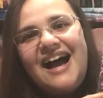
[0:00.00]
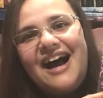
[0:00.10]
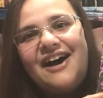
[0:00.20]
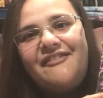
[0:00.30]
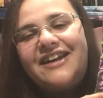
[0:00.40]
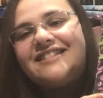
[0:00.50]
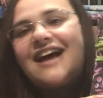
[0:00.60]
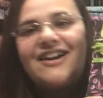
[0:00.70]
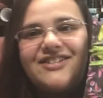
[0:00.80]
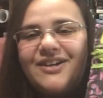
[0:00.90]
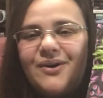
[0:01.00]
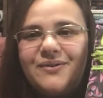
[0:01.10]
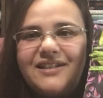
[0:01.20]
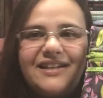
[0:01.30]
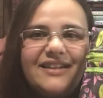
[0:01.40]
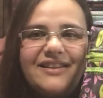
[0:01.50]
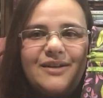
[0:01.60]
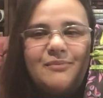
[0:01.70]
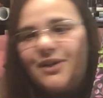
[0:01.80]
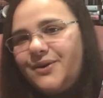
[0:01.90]
And it's actually holding the
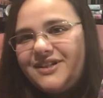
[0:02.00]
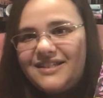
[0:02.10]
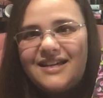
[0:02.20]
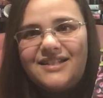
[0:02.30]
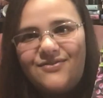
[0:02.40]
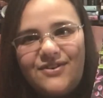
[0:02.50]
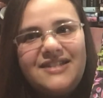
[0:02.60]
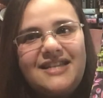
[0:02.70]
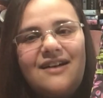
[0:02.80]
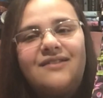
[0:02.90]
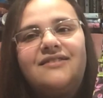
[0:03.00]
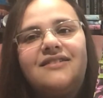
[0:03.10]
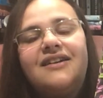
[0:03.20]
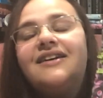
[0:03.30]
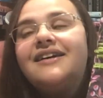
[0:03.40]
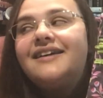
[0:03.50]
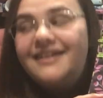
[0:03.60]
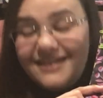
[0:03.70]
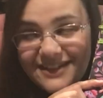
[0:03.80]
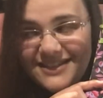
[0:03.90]
Maloko Designs freestyle
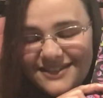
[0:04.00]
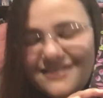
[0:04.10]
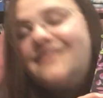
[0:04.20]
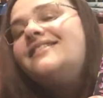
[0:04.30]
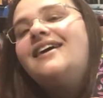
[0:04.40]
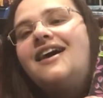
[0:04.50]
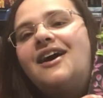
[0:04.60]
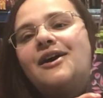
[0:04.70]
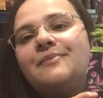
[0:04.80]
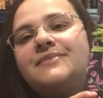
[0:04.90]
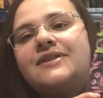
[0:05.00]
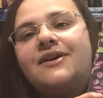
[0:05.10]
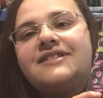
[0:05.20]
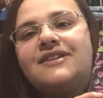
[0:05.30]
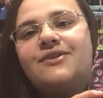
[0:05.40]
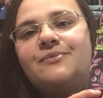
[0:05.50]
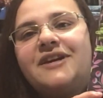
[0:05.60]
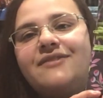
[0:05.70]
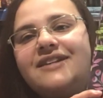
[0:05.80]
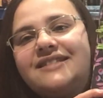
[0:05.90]
in it. So it's got all my
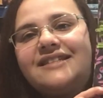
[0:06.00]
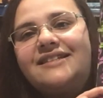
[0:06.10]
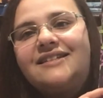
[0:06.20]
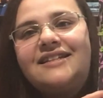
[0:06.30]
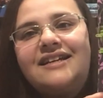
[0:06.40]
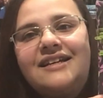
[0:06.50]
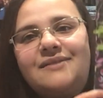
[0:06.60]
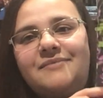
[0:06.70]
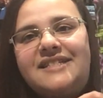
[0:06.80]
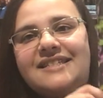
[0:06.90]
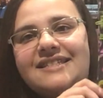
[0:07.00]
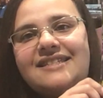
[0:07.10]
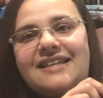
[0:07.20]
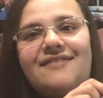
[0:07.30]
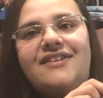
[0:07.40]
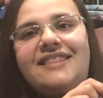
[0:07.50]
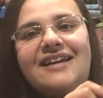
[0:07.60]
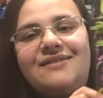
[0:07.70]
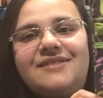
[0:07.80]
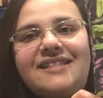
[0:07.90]
threads and my scissors and
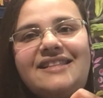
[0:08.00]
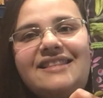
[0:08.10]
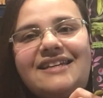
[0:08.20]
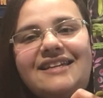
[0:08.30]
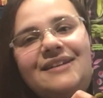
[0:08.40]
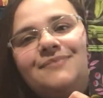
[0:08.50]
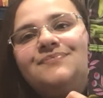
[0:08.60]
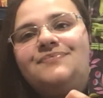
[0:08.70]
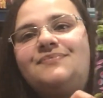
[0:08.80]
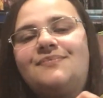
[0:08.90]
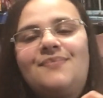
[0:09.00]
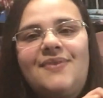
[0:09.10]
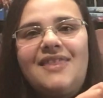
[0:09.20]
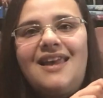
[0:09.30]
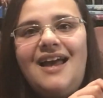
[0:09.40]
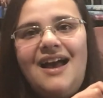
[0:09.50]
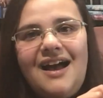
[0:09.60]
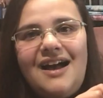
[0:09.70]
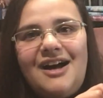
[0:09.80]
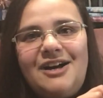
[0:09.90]
everything else in there.
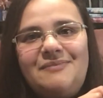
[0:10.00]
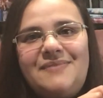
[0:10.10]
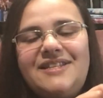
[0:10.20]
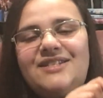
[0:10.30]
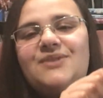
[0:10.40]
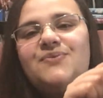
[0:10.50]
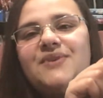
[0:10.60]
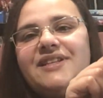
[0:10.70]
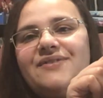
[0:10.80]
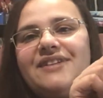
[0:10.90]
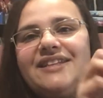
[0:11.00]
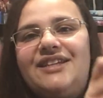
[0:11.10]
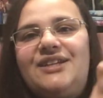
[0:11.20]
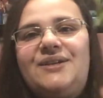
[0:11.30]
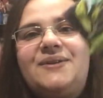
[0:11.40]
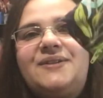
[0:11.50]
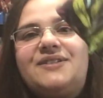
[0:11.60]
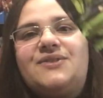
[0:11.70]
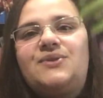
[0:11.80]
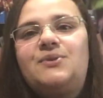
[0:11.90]
But it's just really, really cute
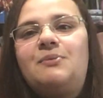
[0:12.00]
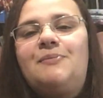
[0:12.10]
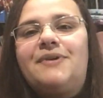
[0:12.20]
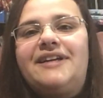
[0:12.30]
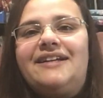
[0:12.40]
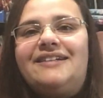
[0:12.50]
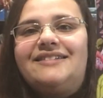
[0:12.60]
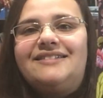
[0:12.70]
and super pretty.